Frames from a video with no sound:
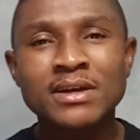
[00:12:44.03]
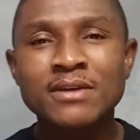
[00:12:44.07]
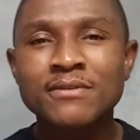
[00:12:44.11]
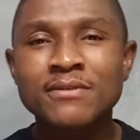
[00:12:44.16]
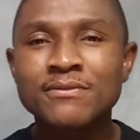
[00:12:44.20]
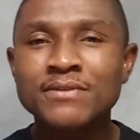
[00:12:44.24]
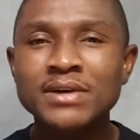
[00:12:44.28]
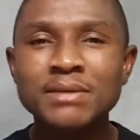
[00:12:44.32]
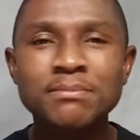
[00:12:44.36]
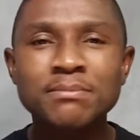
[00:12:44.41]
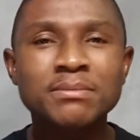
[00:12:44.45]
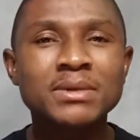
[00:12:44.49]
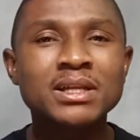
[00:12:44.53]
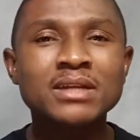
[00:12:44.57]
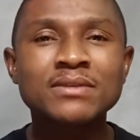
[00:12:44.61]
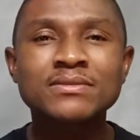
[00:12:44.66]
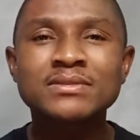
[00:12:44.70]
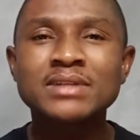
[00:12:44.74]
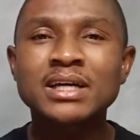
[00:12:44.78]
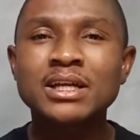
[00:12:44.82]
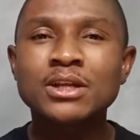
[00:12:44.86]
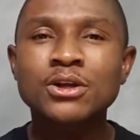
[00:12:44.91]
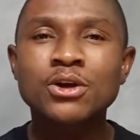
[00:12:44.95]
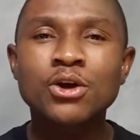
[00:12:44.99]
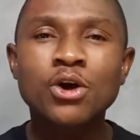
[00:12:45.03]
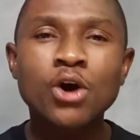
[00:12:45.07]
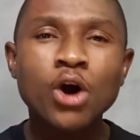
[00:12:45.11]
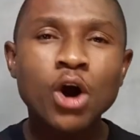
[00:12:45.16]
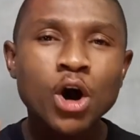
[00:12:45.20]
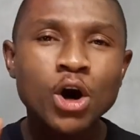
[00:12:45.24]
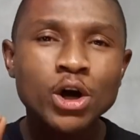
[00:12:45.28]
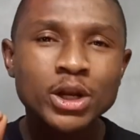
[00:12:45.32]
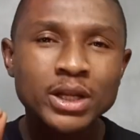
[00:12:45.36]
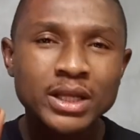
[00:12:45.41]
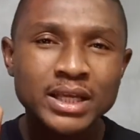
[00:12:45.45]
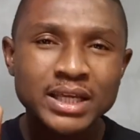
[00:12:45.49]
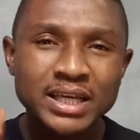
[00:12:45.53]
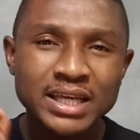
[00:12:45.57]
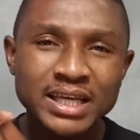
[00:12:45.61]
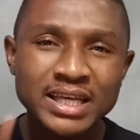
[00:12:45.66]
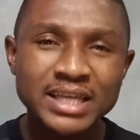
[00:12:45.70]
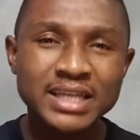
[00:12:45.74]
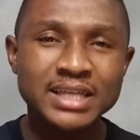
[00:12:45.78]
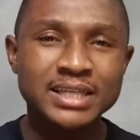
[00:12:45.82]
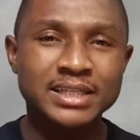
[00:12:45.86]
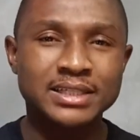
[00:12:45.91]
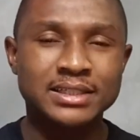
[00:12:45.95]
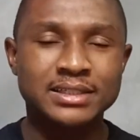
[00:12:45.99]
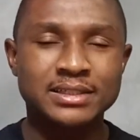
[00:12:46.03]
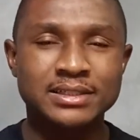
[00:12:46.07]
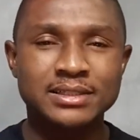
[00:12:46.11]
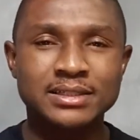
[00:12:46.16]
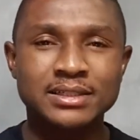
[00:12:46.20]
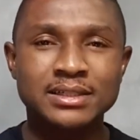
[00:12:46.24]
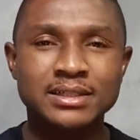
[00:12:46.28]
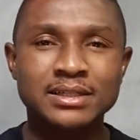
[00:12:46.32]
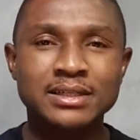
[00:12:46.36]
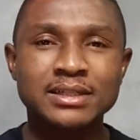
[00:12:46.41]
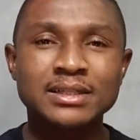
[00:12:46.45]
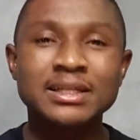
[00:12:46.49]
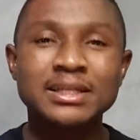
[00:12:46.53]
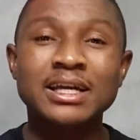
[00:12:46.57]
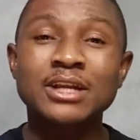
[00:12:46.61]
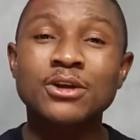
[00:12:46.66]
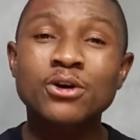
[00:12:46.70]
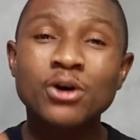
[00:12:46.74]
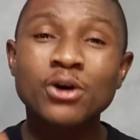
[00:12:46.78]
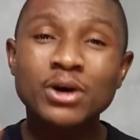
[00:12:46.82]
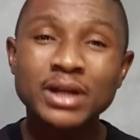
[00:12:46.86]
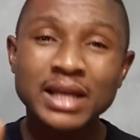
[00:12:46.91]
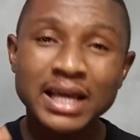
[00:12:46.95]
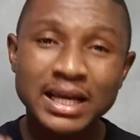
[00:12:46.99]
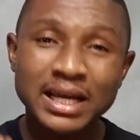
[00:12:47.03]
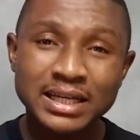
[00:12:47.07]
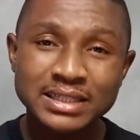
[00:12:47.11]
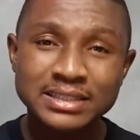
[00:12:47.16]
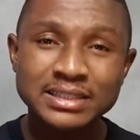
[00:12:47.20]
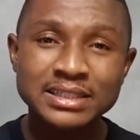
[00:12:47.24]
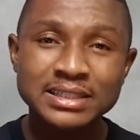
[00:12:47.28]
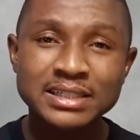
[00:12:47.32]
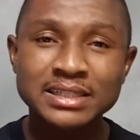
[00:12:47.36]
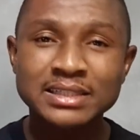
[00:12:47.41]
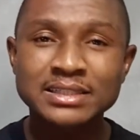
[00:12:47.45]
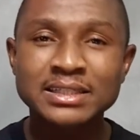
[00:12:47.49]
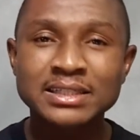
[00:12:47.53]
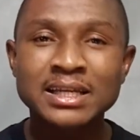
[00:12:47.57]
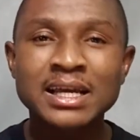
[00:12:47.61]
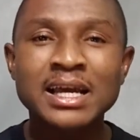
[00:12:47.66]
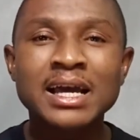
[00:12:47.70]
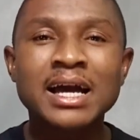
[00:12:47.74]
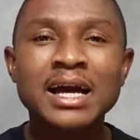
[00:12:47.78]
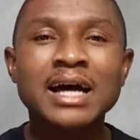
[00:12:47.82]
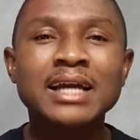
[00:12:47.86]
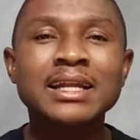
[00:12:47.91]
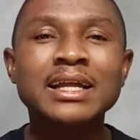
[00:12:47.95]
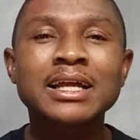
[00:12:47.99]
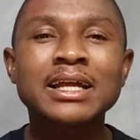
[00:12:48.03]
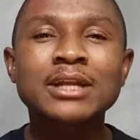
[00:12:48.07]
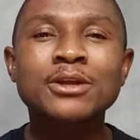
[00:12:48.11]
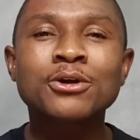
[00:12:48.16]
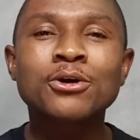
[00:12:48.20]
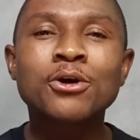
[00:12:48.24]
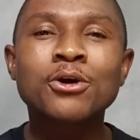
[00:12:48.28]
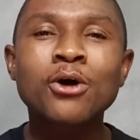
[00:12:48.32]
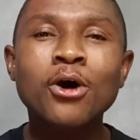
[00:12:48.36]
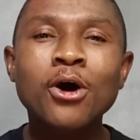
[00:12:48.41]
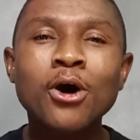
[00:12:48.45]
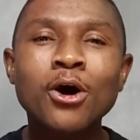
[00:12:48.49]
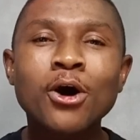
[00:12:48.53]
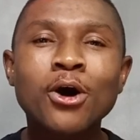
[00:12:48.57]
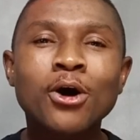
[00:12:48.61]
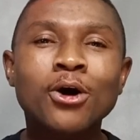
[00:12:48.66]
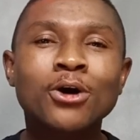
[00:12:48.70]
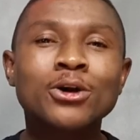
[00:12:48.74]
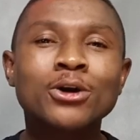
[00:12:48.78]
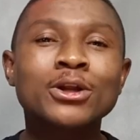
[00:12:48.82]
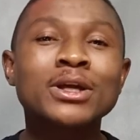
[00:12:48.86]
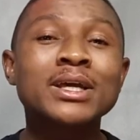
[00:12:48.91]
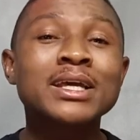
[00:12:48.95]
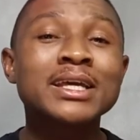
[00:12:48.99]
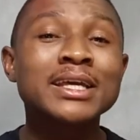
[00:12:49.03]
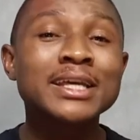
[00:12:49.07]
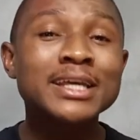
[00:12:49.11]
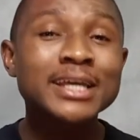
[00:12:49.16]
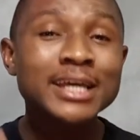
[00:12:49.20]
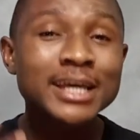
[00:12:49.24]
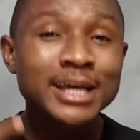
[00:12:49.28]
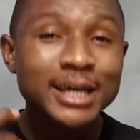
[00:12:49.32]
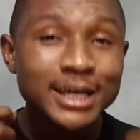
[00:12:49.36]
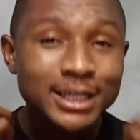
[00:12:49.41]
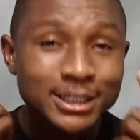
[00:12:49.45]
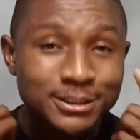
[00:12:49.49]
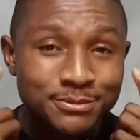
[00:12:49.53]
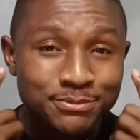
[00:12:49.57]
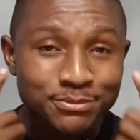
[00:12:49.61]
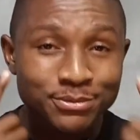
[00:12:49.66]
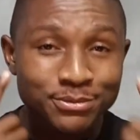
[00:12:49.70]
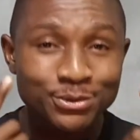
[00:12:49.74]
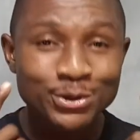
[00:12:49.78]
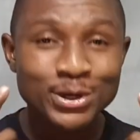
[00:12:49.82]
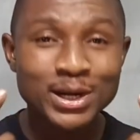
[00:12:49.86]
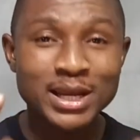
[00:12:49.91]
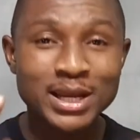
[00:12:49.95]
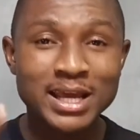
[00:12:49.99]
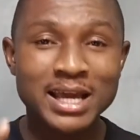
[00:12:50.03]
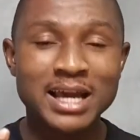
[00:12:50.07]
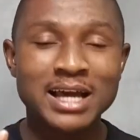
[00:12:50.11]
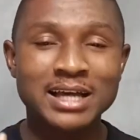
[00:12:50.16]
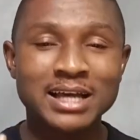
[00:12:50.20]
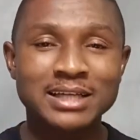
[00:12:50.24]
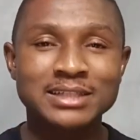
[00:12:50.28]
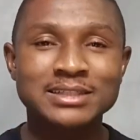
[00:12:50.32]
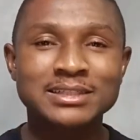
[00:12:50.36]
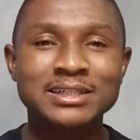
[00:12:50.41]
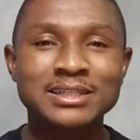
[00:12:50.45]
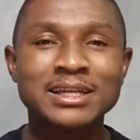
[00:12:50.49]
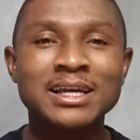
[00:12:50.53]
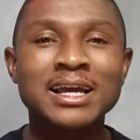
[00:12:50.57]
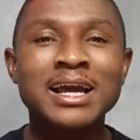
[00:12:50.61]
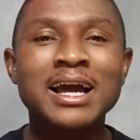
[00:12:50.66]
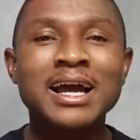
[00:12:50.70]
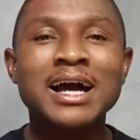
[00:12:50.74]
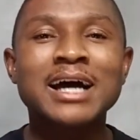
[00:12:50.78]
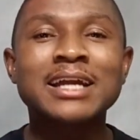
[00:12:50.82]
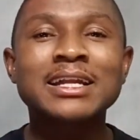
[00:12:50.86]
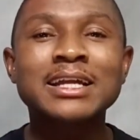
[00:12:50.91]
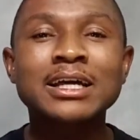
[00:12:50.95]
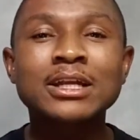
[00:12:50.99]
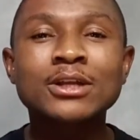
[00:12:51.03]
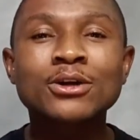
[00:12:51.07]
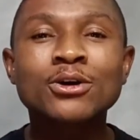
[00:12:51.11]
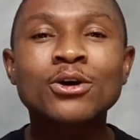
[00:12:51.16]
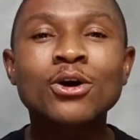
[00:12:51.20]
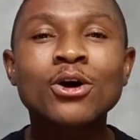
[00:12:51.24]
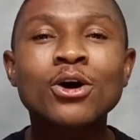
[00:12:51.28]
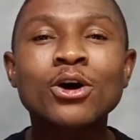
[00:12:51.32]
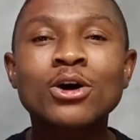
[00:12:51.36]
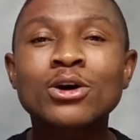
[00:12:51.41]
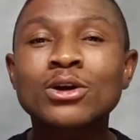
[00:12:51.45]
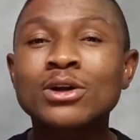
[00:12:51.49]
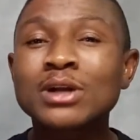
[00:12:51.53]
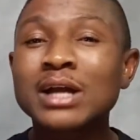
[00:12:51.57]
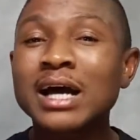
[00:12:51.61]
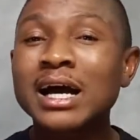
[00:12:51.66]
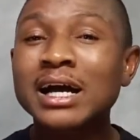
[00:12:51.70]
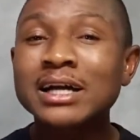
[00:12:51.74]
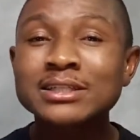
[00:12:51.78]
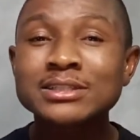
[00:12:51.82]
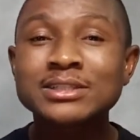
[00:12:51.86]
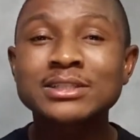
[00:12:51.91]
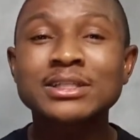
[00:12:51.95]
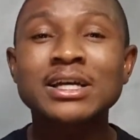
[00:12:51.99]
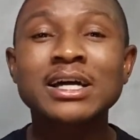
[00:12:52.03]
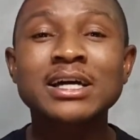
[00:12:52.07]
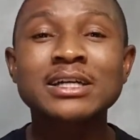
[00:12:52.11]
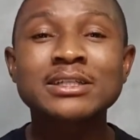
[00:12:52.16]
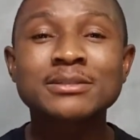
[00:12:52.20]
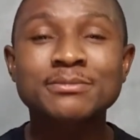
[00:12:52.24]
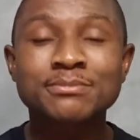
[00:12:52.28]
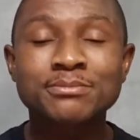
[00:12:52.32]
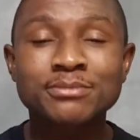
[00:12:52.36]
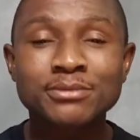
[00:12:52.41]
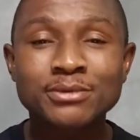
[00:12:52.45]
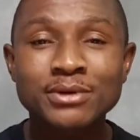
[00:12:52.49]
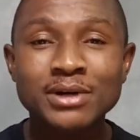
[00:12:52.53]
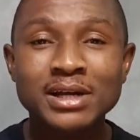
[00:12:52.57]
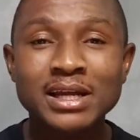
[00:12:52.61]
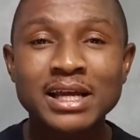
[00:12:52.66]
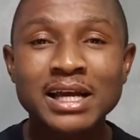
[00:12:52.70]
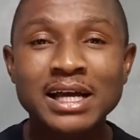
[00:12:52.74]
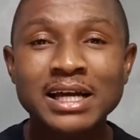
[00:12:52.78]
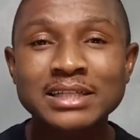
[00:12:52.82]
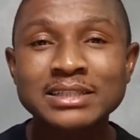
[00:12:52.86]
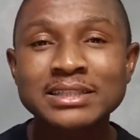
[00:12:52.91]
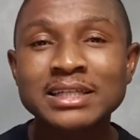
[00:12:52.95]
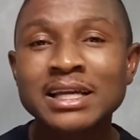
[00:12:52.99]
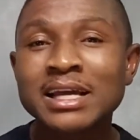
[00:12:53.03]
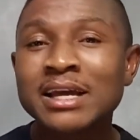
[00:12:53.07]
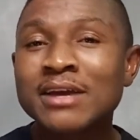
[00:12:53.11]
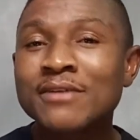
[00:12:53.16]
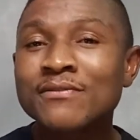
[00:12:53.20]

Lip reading: Faith believes that God is, that God exists, and that God hears prayers, and that God answers prayers.